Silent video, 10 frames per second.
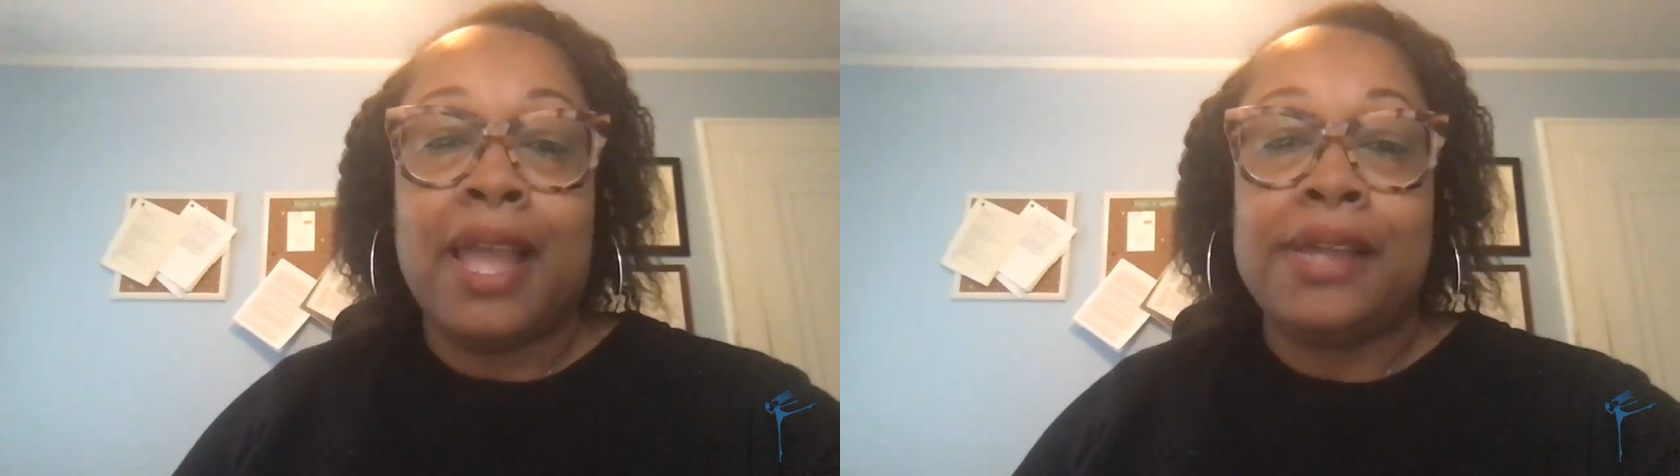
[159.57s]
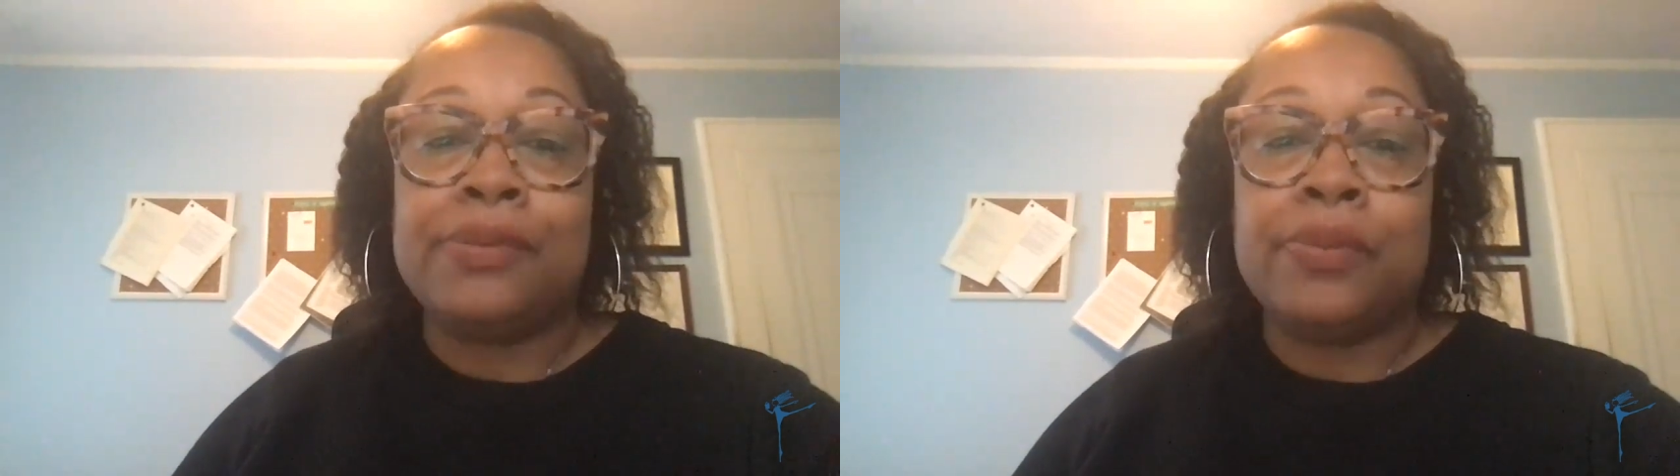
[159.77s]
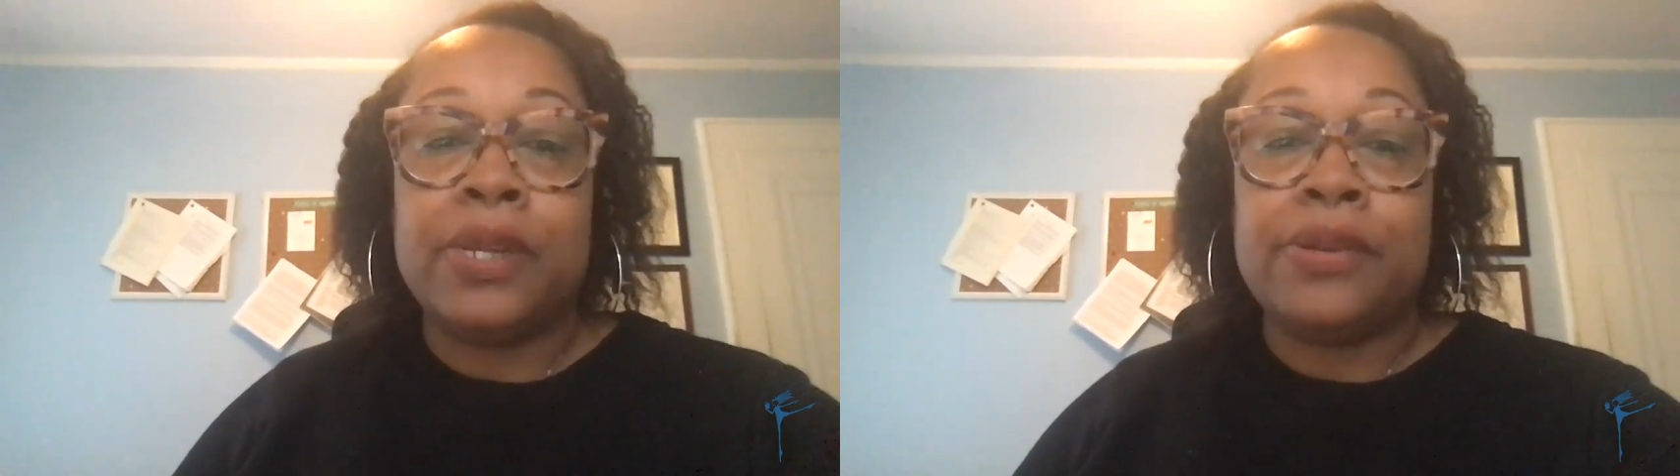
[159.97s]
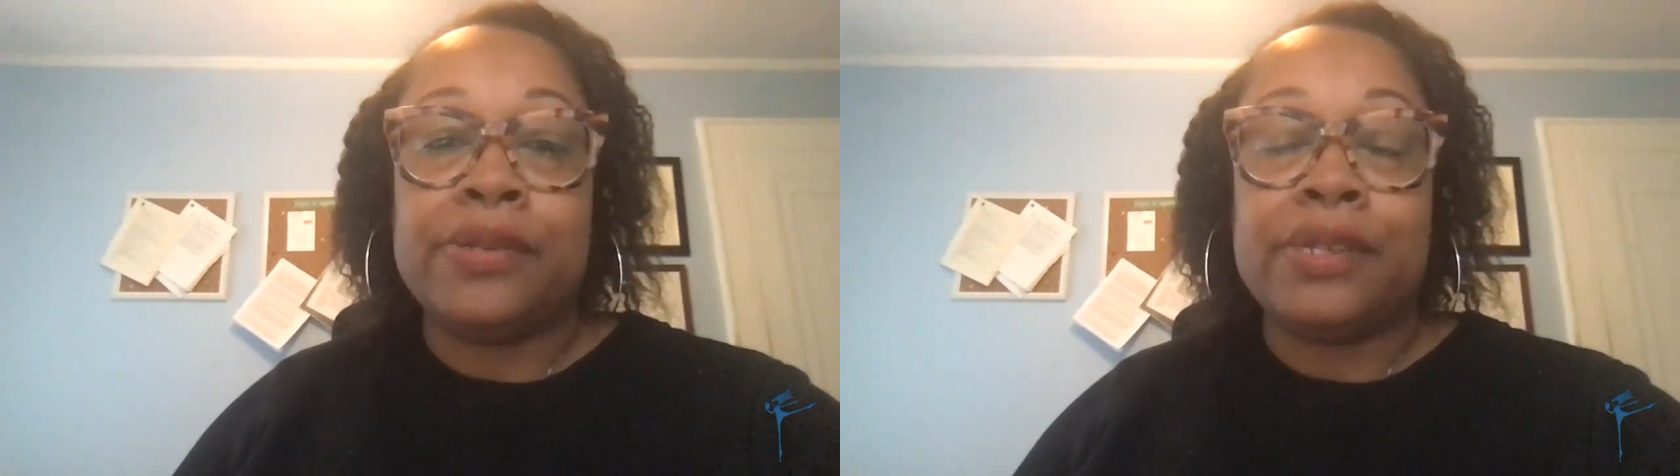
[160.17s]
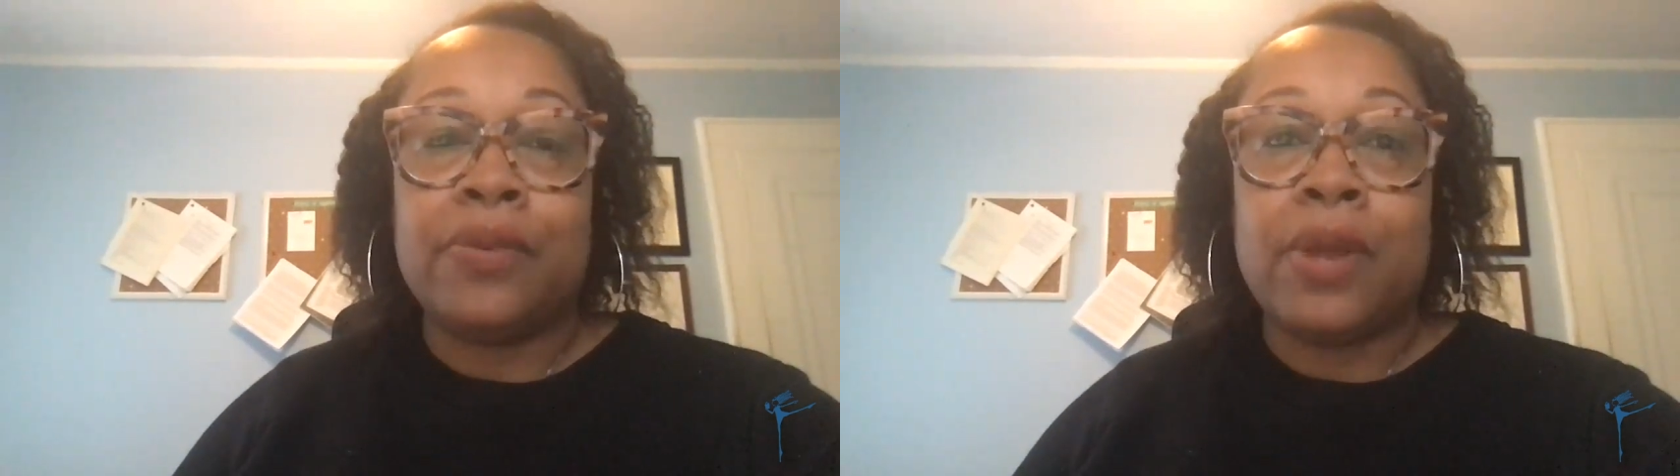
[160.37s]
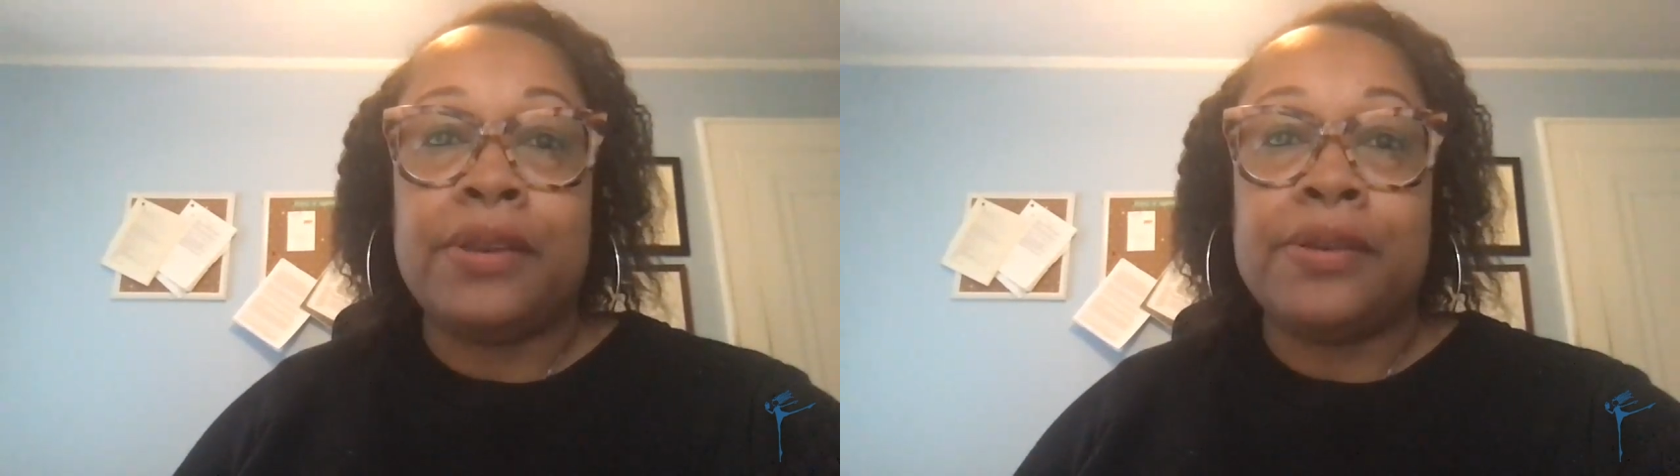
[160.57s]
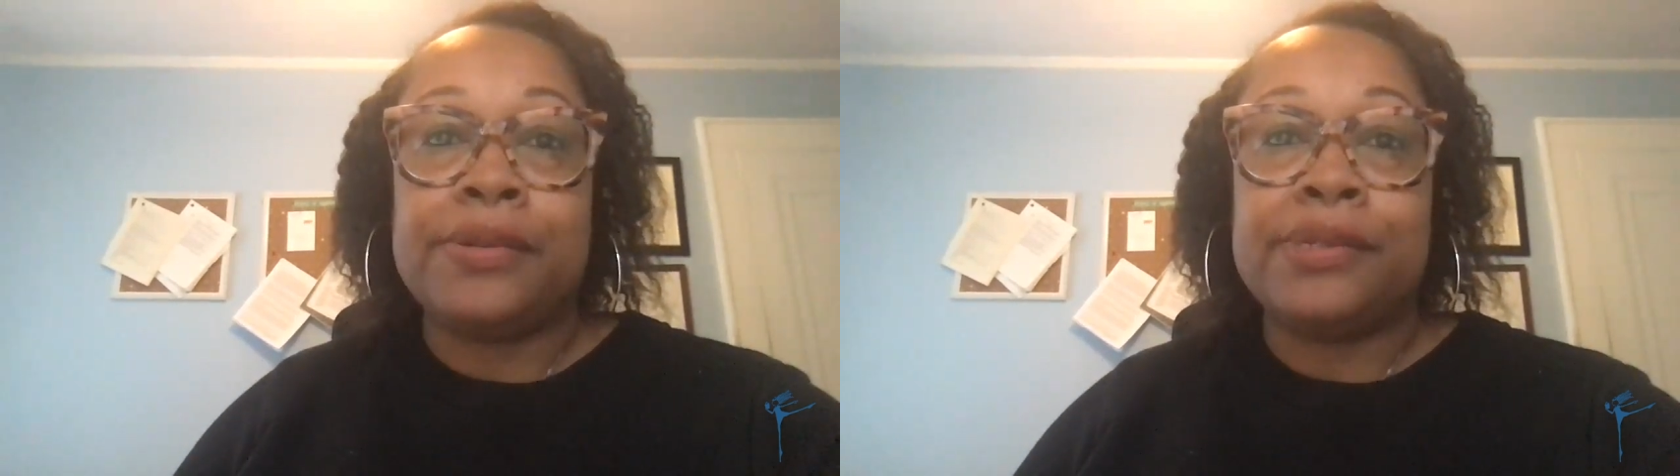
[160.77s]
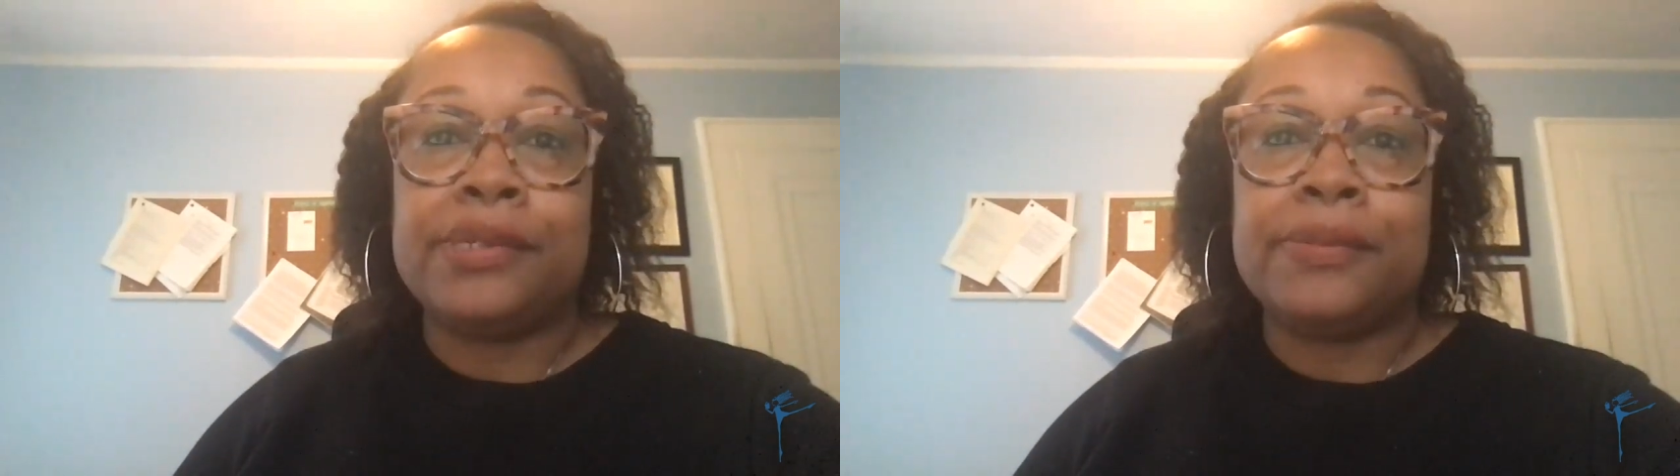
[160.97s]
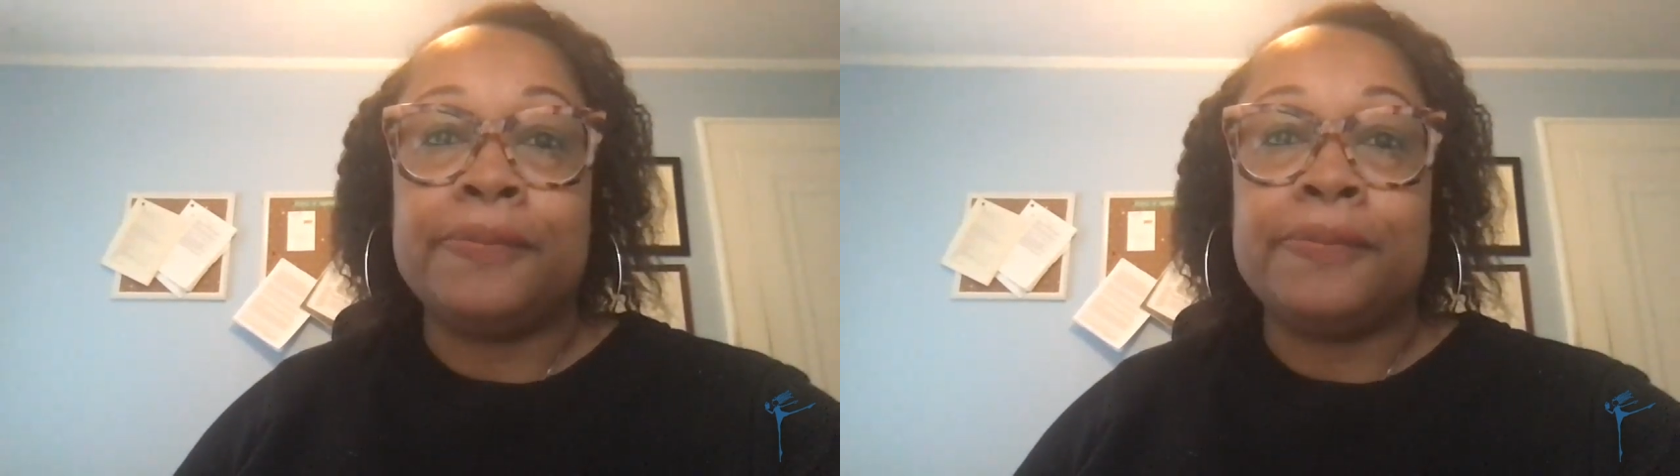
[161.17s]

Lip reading: as readers and writers.